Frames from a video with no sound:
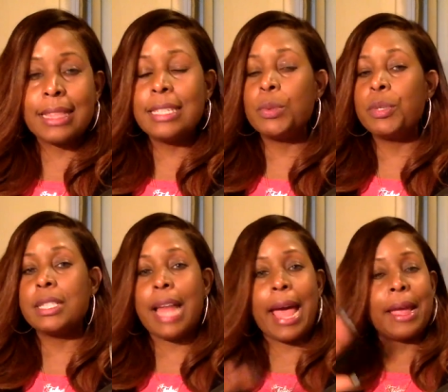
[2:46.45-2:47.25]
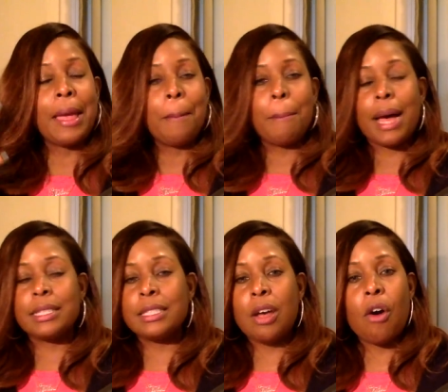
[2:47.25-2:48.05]
This was like my
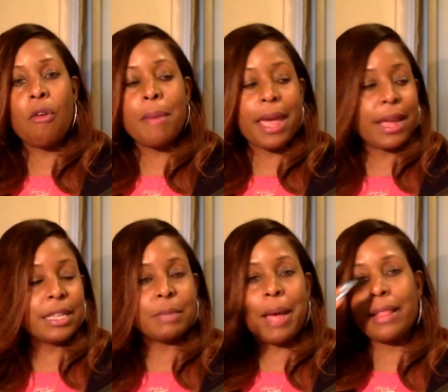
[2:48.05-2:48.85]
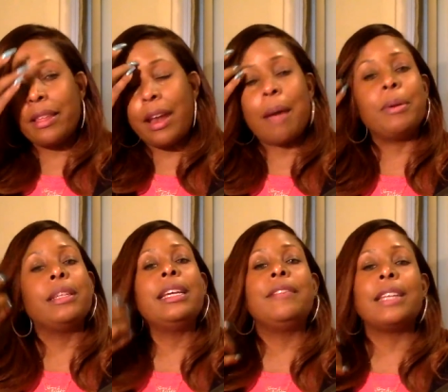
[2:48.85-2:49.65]
soulmate, because back then I
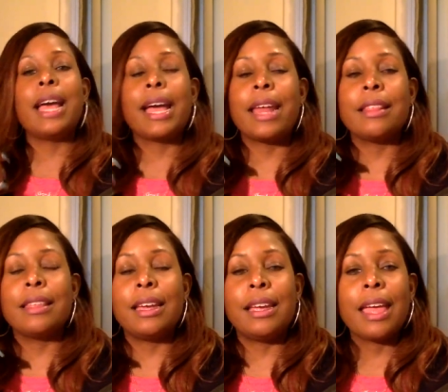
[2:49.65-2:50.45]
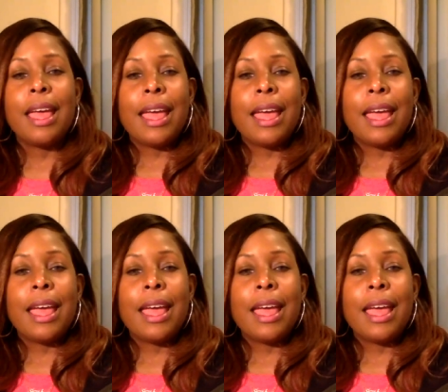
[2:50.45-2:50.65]
believed in that kind of thing.